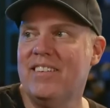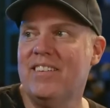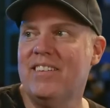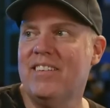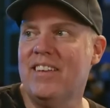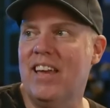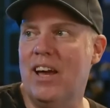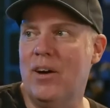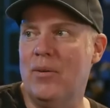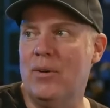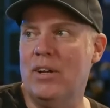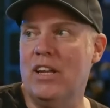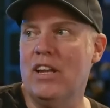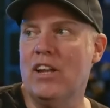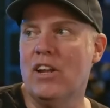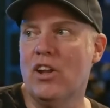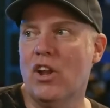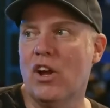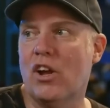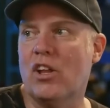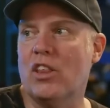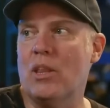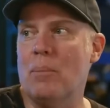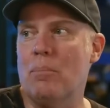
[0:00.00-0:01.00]
Yeah, we need to
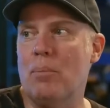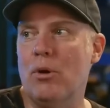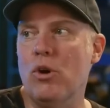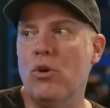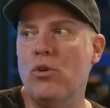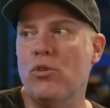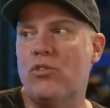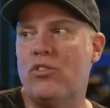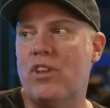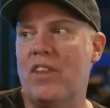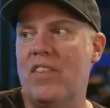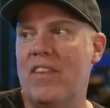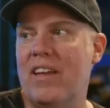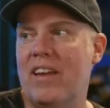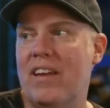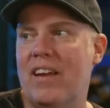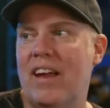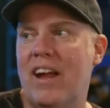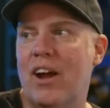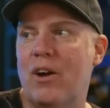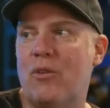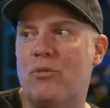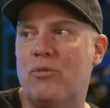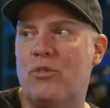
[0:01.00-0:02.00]
look at the boost and the
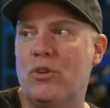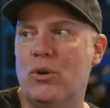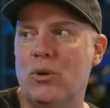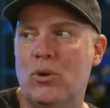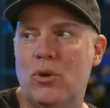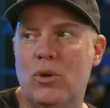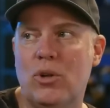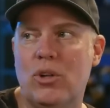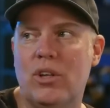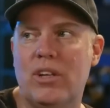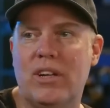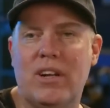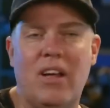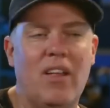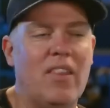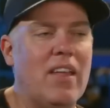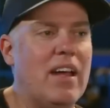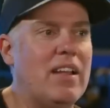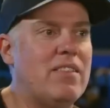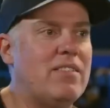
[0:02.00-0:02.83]
air fuel and all that